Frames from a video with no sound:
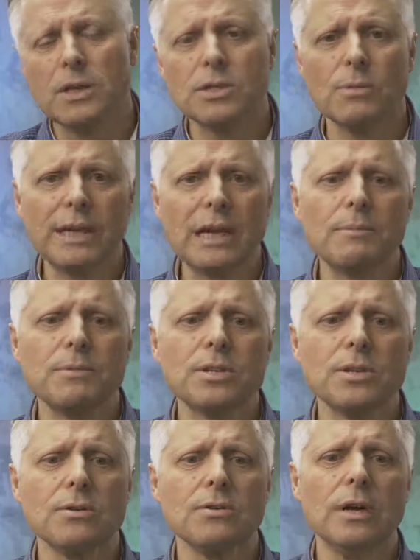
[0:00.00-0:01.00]
So when it
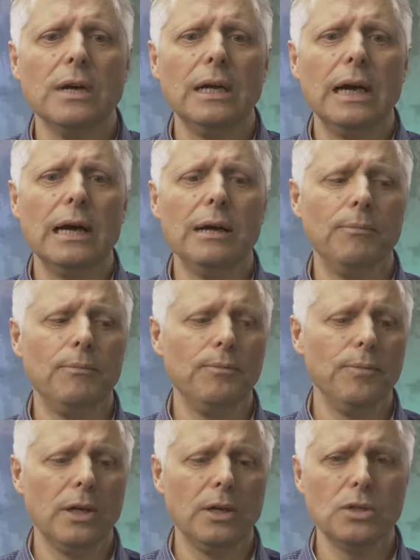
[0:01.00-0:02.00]
comes to
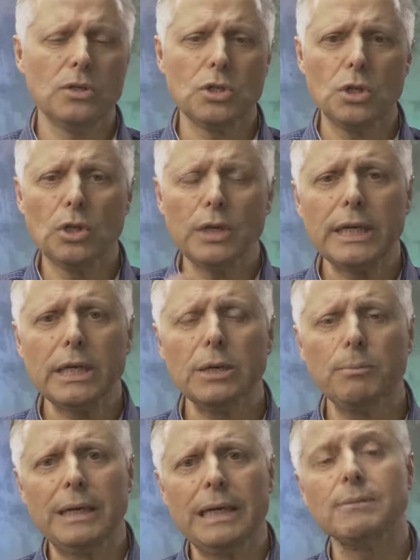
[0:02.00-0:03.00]
looking
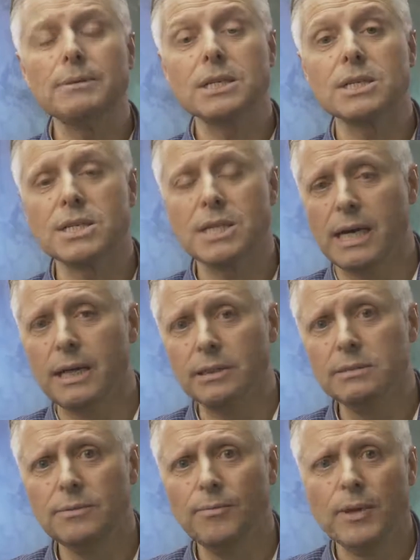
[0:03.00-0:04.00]
at being able to
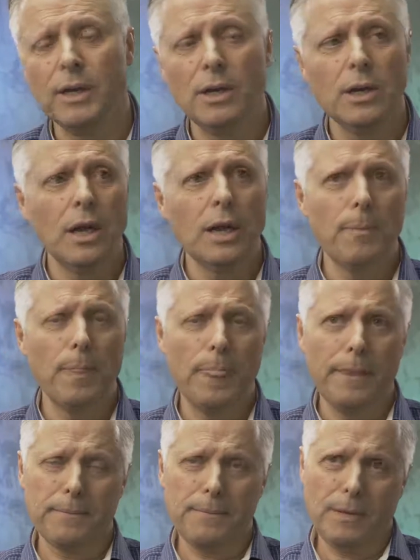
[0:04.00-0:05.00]
scale,
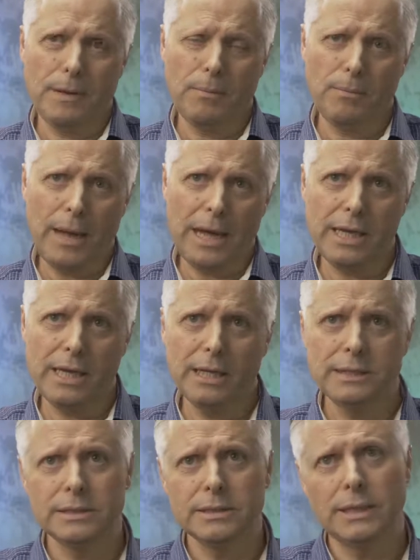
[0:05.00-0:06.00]
back
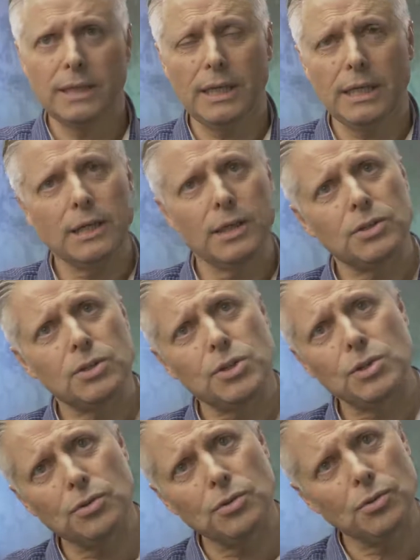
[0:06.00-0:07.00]
in the
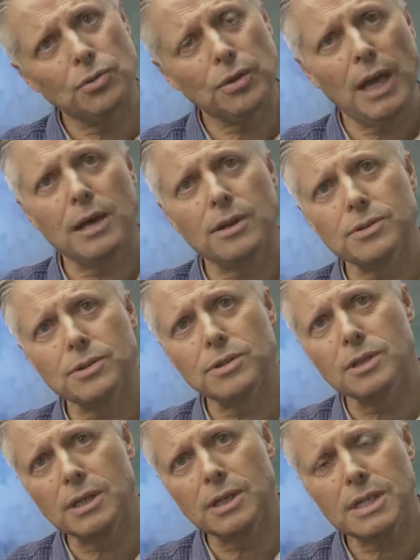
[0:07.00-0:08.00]

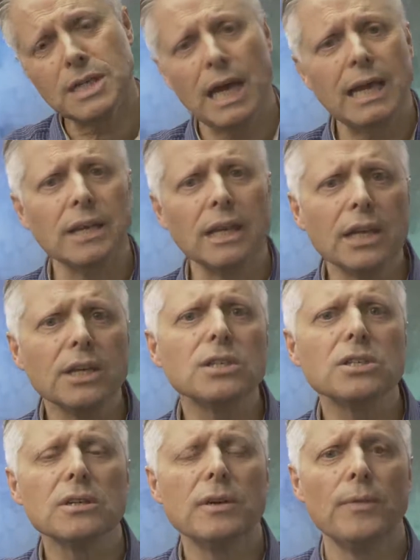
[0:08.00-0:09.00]

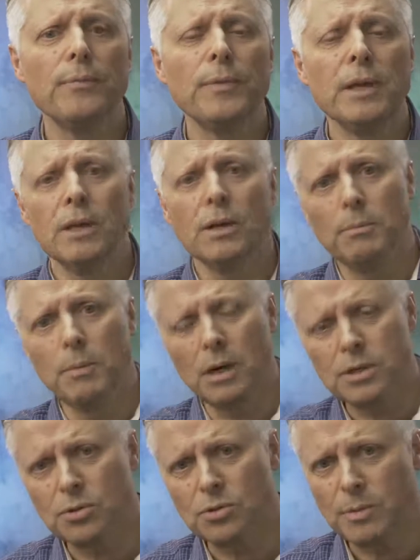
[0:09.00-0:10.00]
2010-ish,
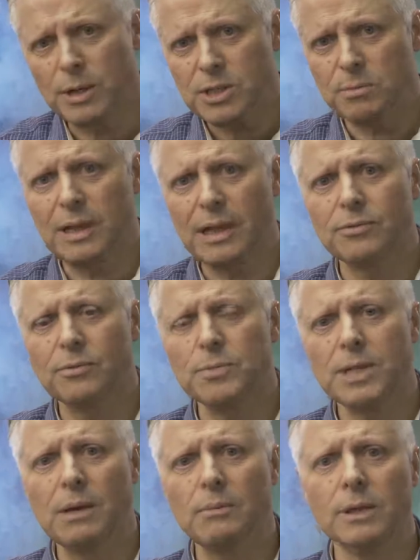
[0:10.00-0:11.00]
marketing automation
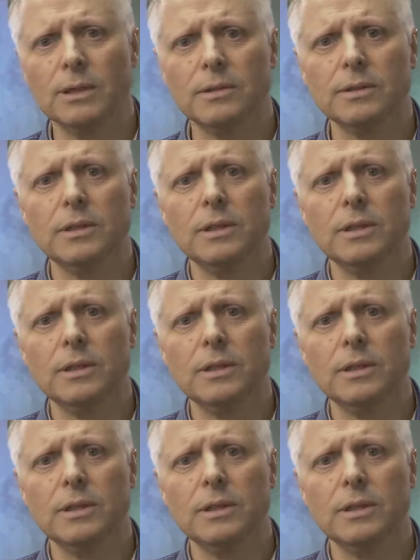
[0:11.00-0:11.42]
platforms came in.